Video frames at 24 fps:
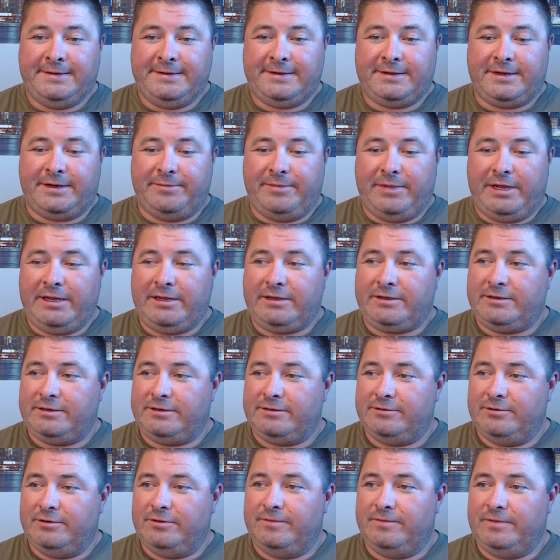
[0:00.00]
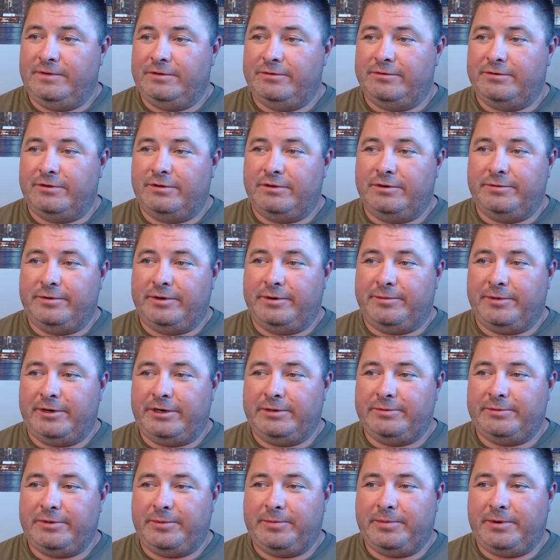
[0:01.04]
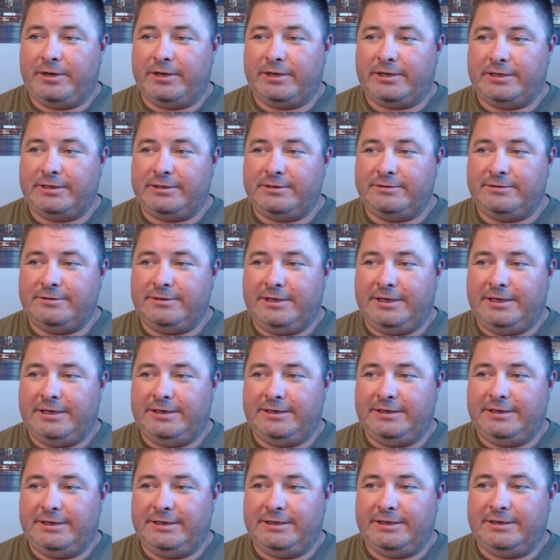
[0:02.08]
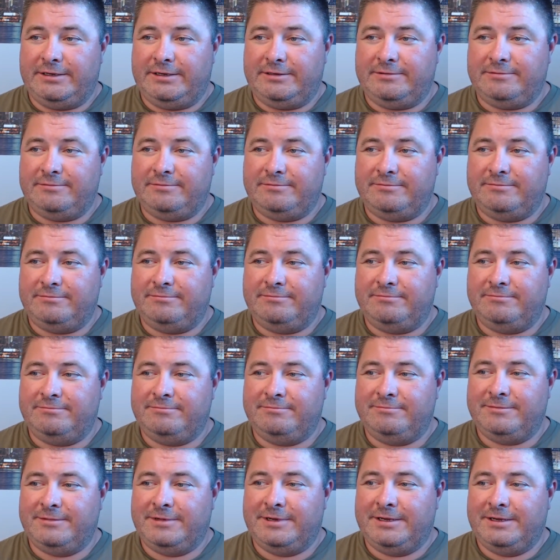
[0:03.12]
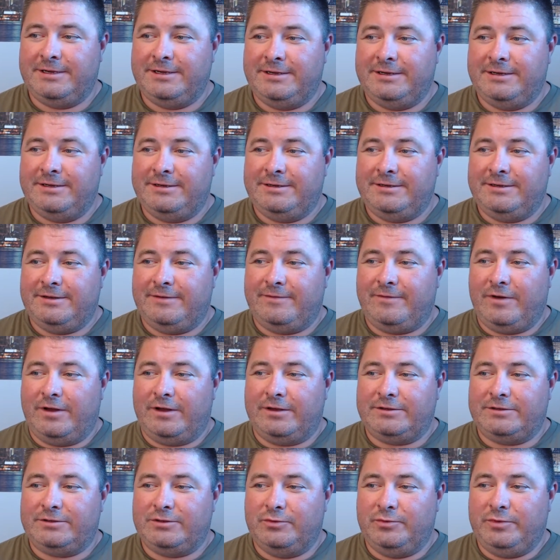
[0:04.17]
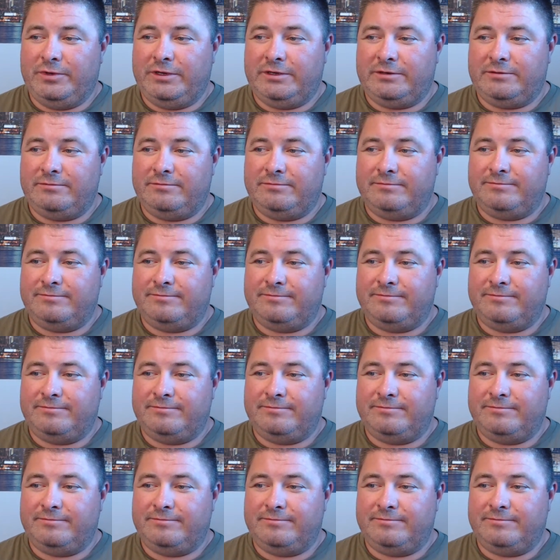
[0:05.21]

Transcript: Come back, hopefully with a little bit of money in my pocket, and if not, so be it.